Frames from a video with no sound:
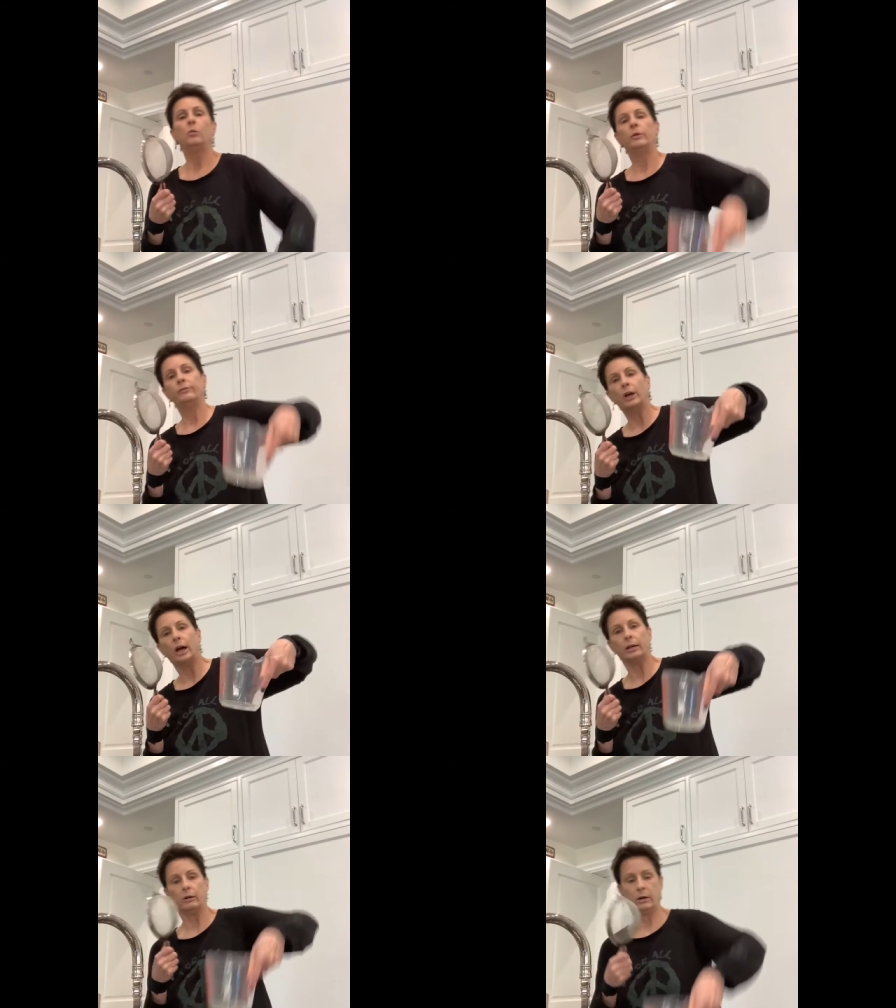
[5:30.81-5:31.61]
We've
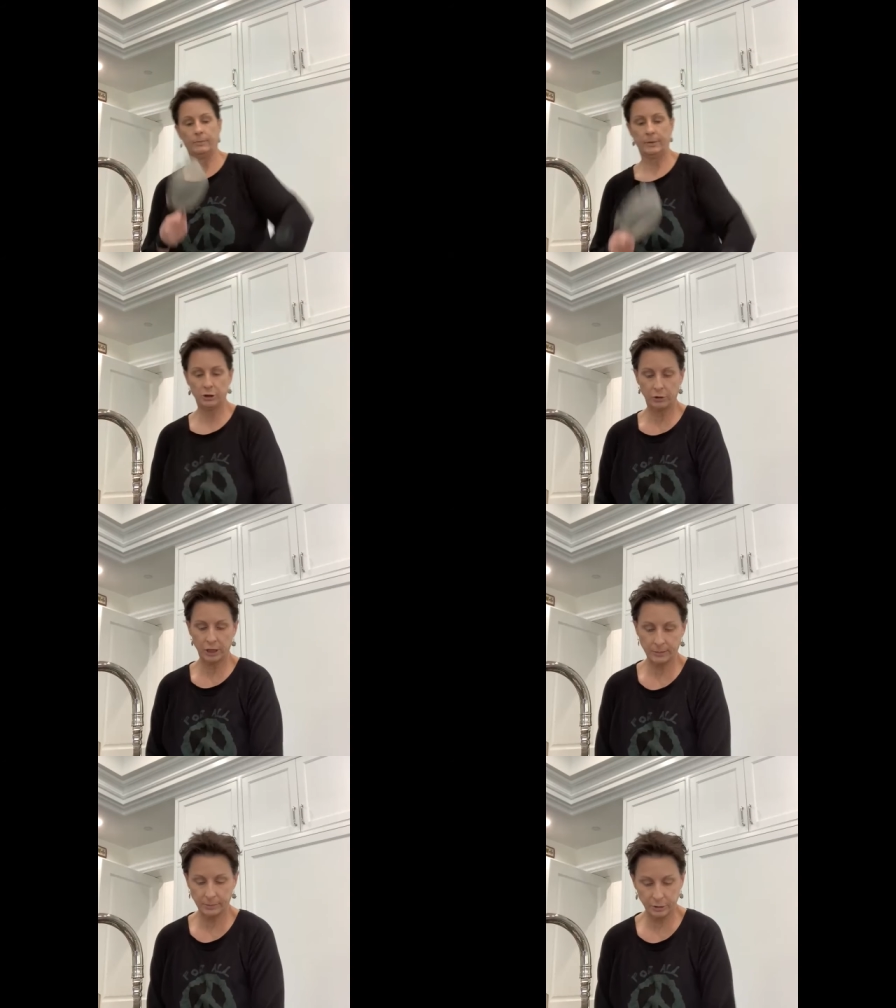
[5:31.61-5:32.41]
got our measuring
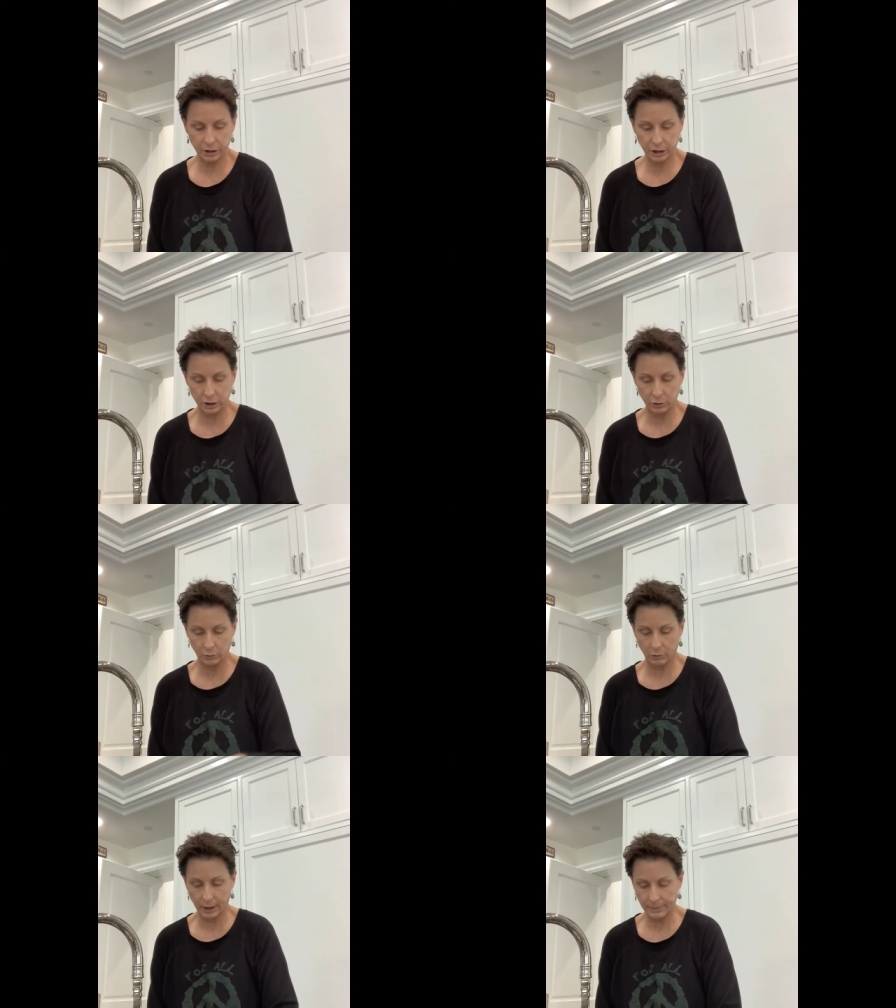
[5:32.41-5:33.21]
cup. I'm just going to do it
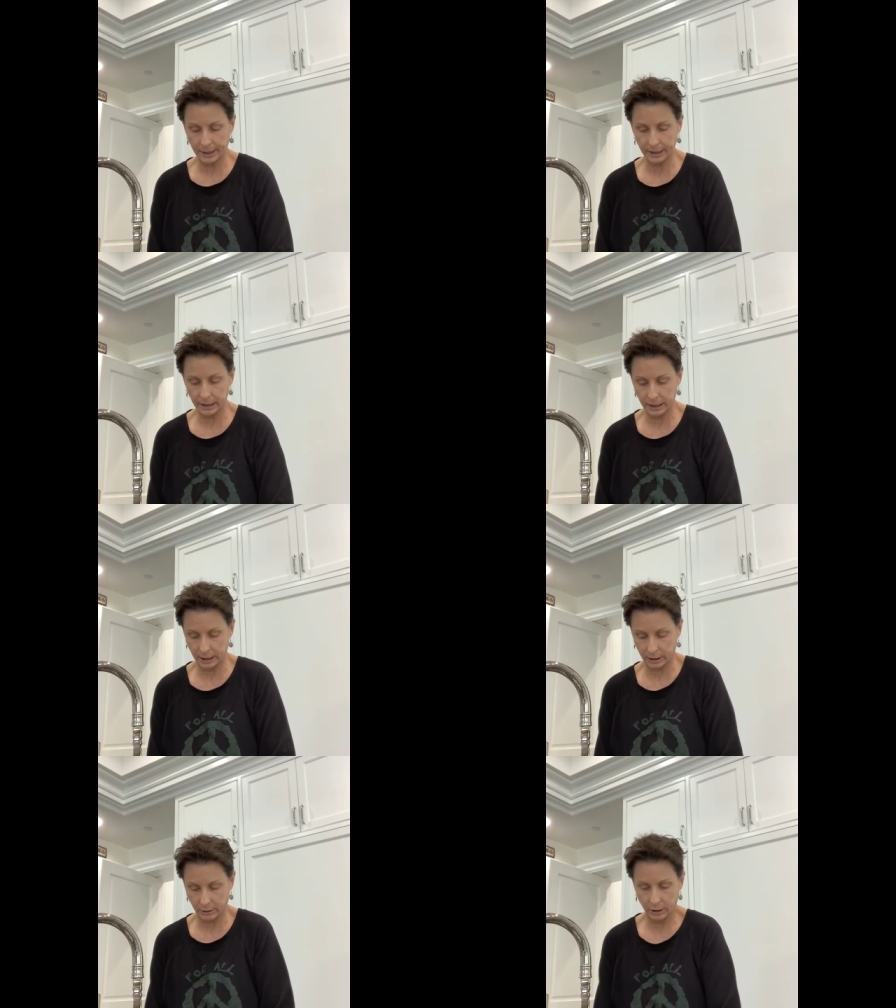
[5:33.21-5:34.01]
right back in
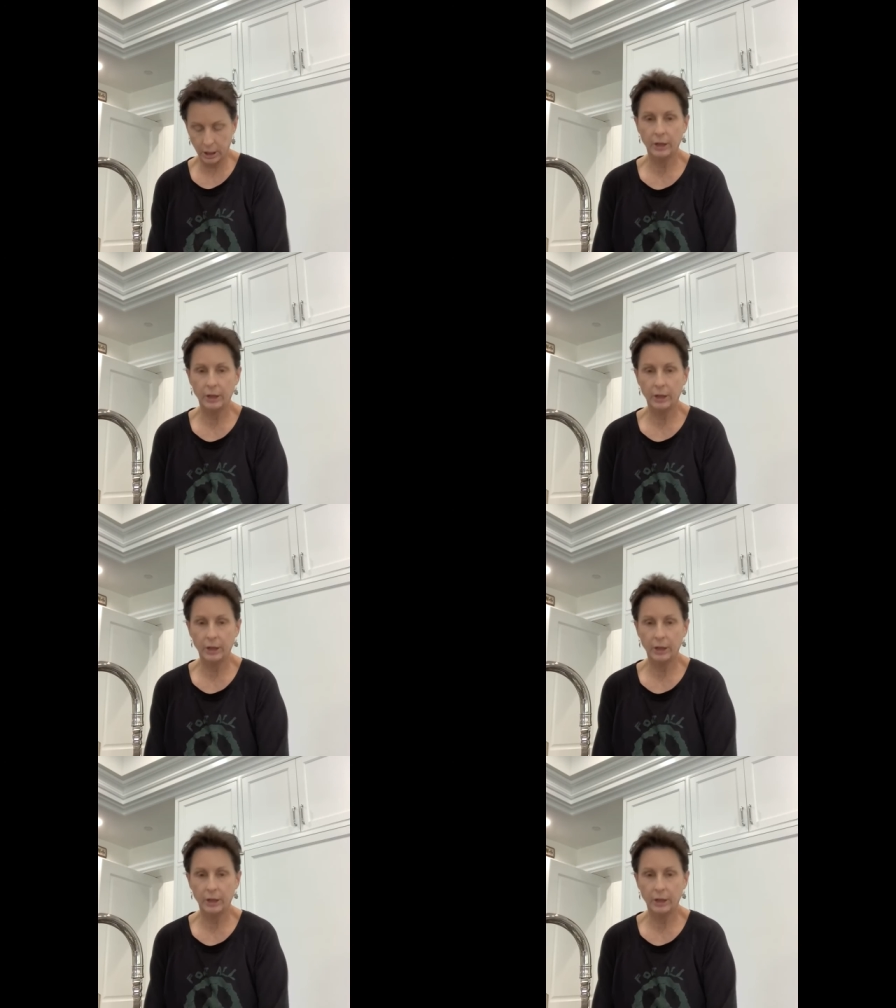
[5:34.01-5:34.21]
here.